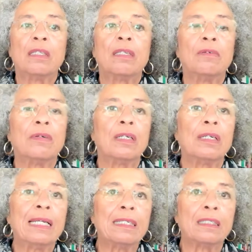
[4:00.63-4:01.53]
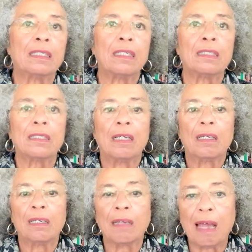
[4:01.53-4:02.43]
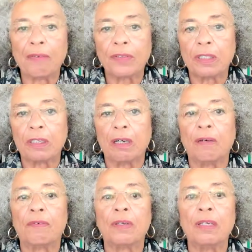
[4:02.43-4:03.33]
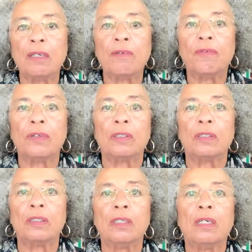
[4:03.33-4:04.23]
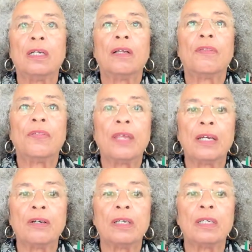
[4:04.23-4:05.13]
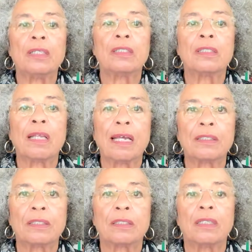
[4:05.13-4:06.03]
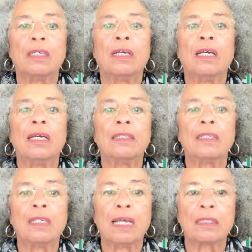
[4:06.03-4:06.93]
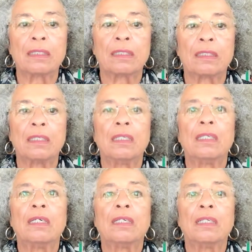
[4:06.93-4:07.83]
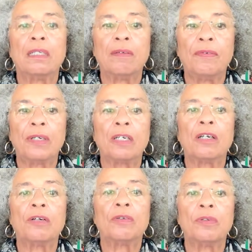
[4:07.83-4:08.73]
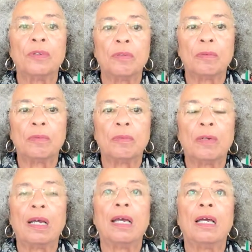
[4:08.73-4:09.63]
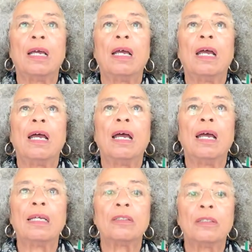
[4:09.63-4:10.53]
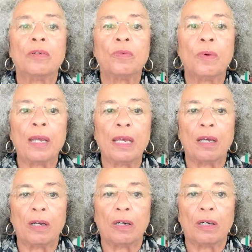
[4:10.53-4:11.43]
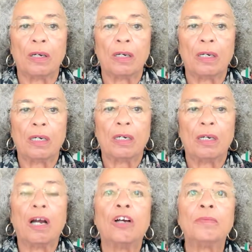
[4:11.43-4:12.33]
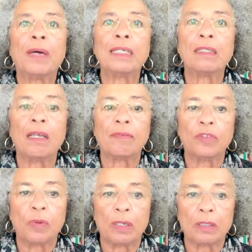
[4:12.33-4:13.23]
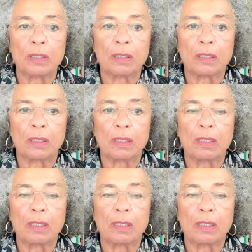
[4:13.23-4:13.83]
the relentless laughter of evil, there is less and less living room. And where are my loved ones?